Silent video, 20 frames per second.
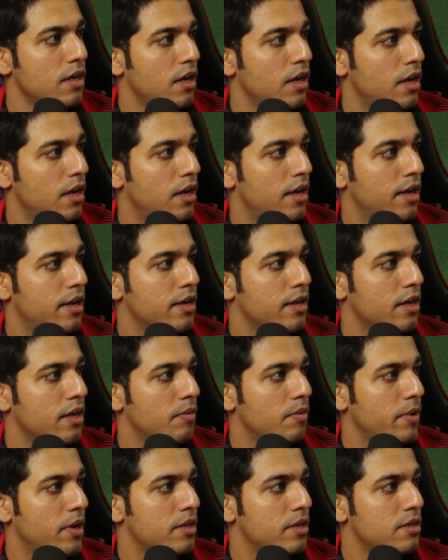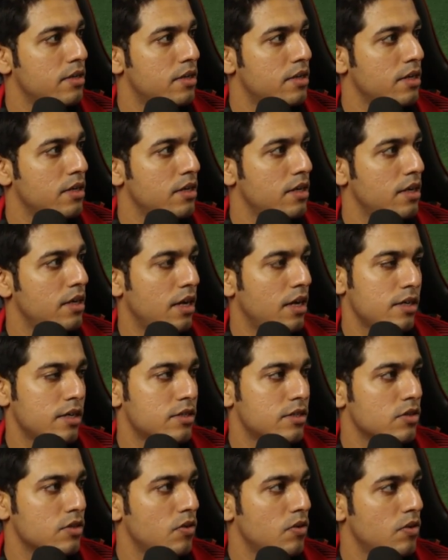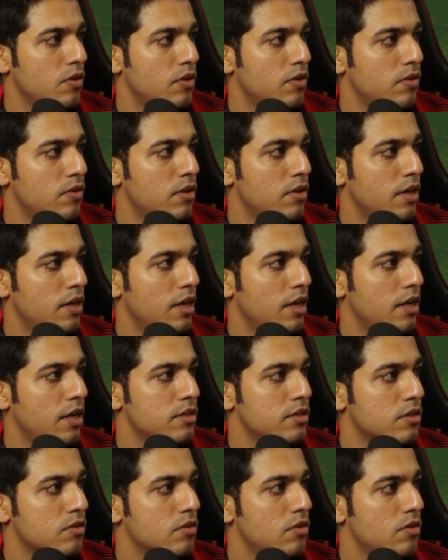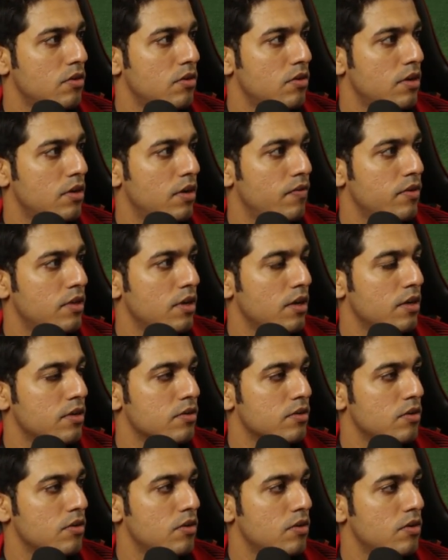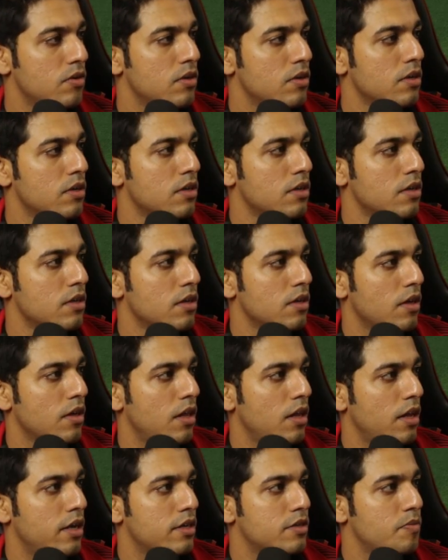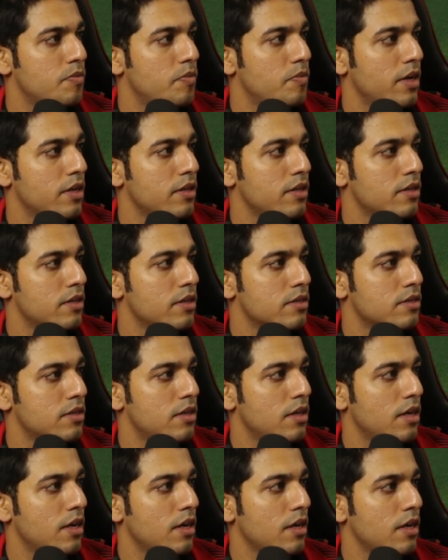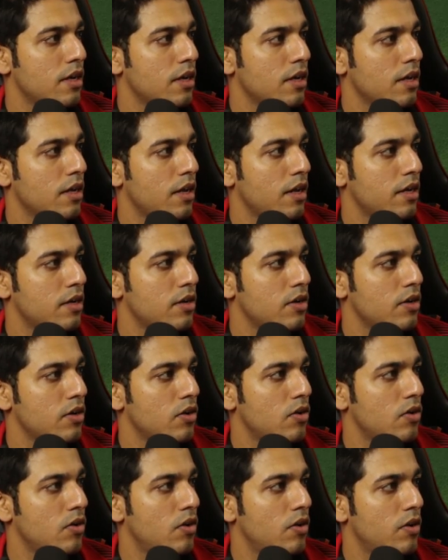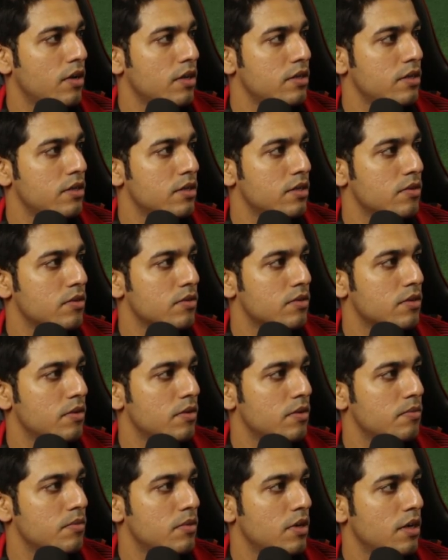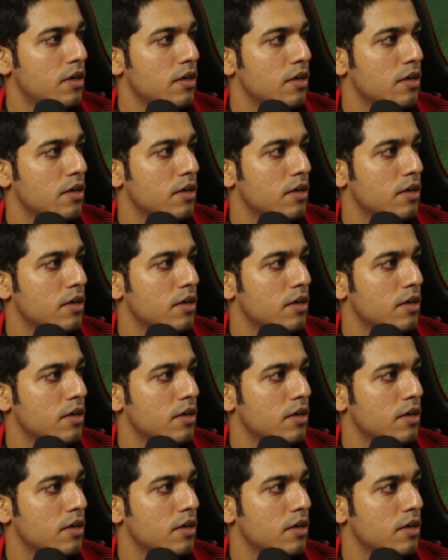And capacity, yeah, it's good. The range is good. Everything is good. Let's make this thing like, orangish or something.